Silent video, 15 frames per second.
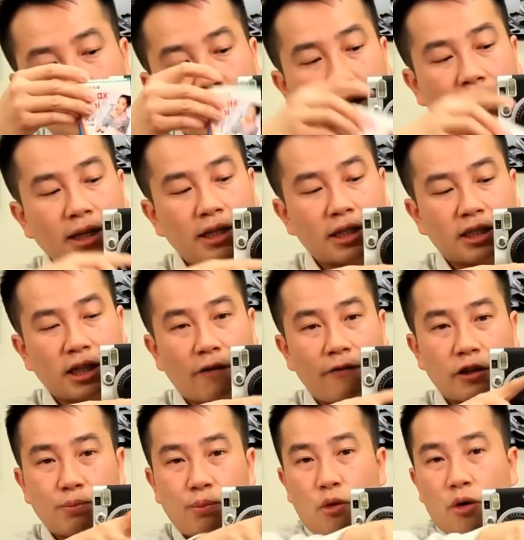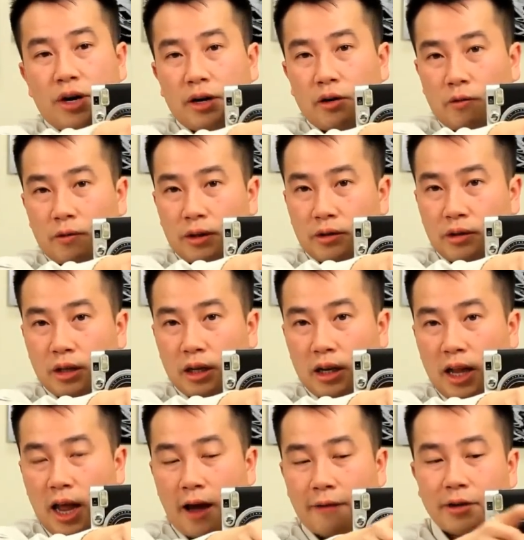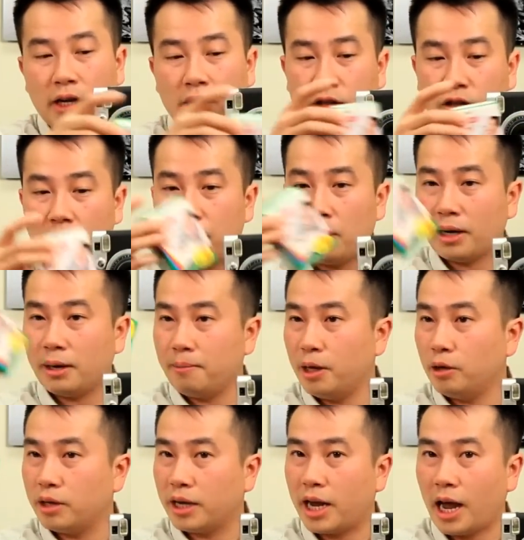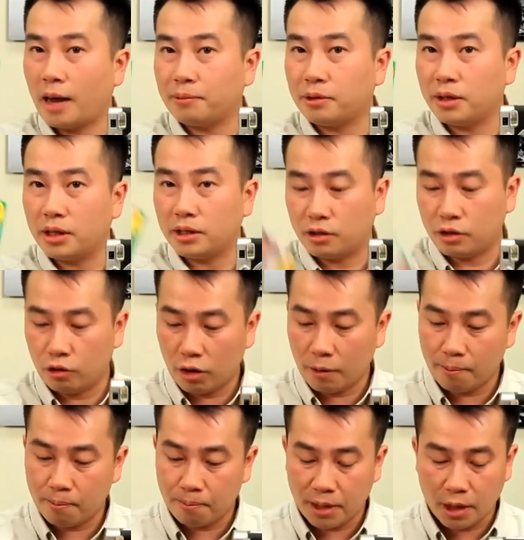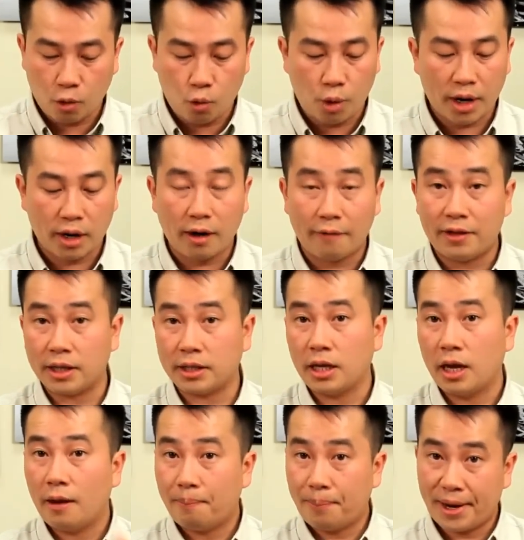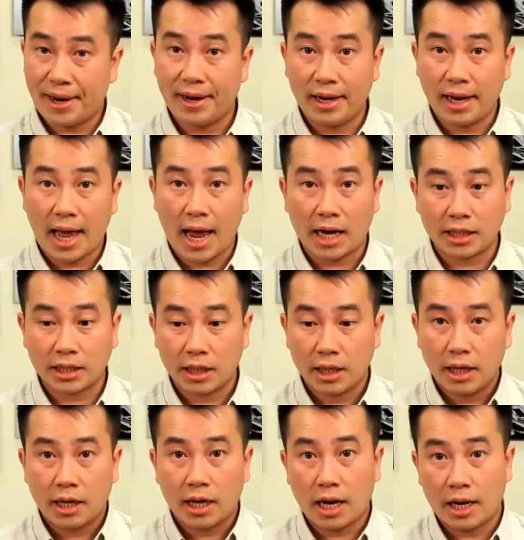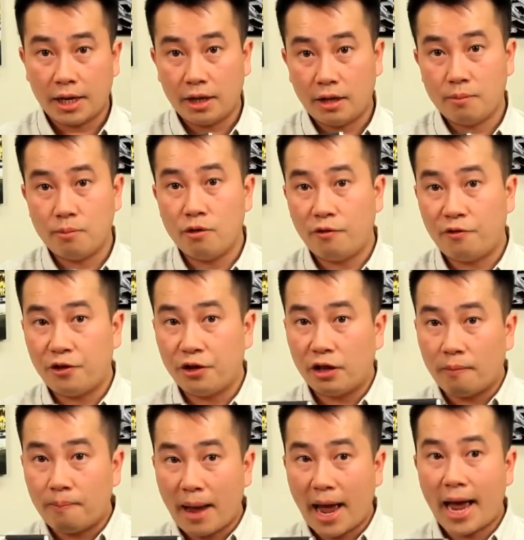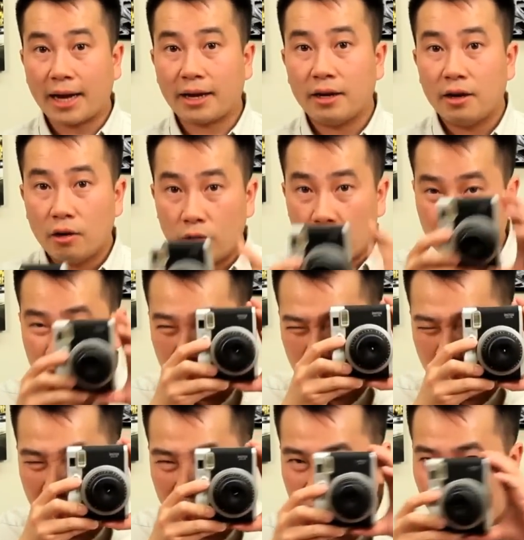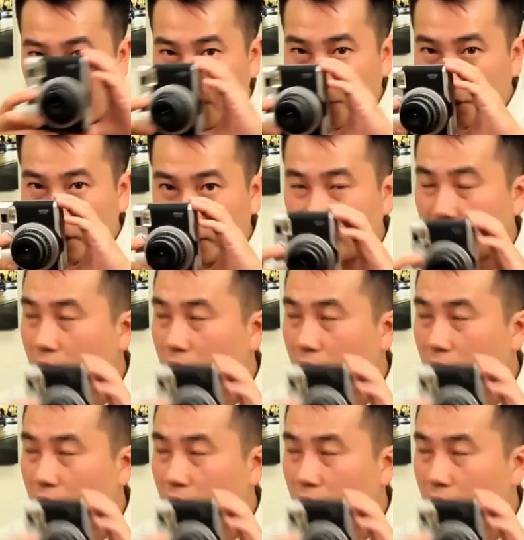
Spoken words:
lens itself is pointing over to the left. So I'm not going to be able to capture this. So you want to be aware of this parallax and either move further back or correct for it.